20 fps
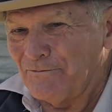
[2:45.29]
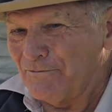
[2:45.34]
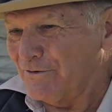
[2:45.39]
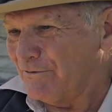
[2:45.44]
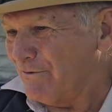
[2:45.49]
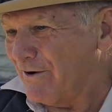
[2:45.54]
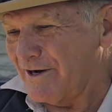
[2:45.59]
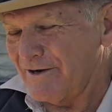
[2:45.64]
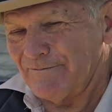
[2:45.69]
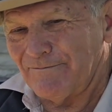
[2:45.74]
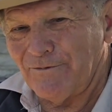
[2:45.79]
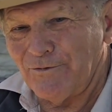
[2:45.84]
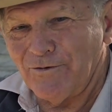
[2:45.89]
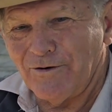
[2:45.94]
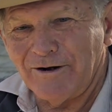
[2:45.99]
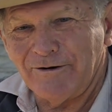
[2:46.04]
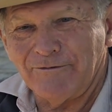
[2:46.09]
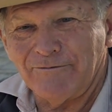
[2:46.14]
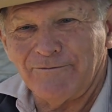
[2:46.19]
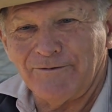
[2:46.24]
we ran
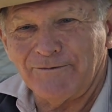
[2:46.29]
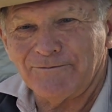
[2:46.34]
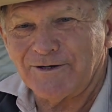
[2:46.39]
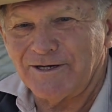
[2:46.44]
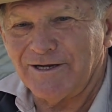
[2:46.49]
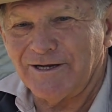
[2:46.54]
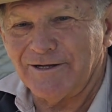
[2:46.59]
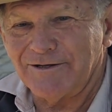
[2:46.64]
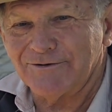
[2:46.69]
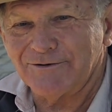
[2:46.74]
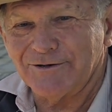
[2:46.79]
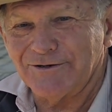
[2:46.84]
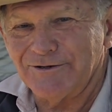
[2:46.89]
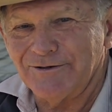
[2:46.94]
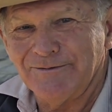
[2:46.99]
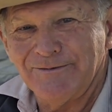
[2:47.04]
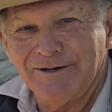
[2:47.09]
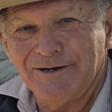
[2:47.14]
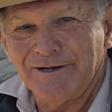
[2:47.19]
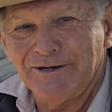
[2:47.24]
450 head through
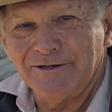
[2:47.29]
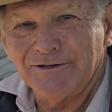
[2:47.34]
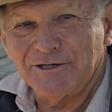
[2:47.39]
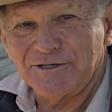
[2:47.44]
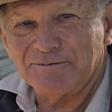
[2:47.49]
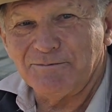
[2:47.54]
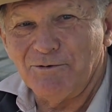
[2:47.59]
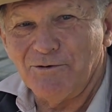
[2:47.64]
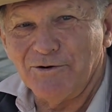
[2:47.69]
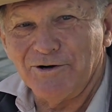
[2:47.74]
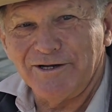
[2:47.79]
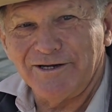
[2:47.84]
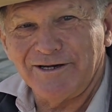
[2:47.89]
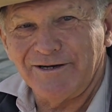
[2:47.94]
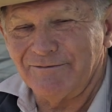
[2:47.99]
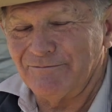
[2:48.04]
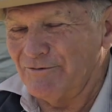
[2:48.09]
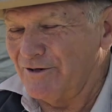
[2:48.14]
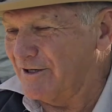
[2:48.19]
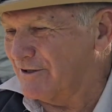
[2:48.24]
this morning
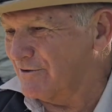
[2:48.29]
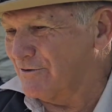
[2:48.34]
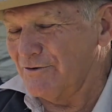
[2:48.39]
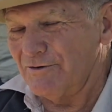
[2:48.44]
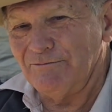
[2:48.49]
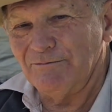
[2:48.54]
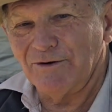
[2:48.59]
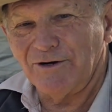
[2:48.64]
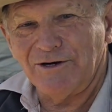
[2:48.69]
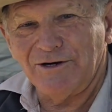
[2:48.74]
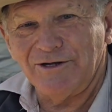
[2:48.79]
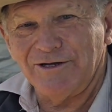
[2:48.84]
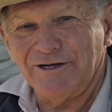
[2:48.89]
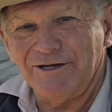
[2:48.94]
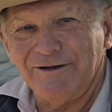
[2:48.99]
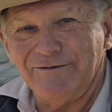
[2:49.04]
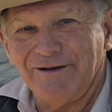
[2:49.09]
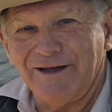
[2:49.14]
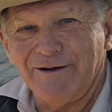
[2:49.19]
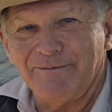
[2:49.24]
and we couldn't
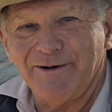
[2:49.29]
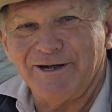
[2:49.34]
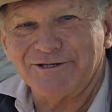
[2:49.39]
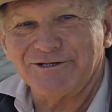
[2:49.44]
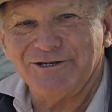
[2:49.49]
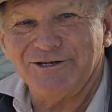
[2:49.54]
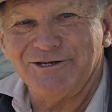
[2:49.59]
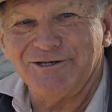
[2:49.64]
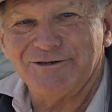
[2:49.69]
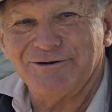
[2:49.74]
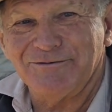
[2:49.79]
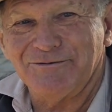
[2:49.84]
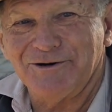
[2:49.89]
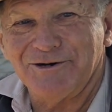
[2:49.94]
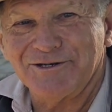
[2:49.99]
believe how much easier it was.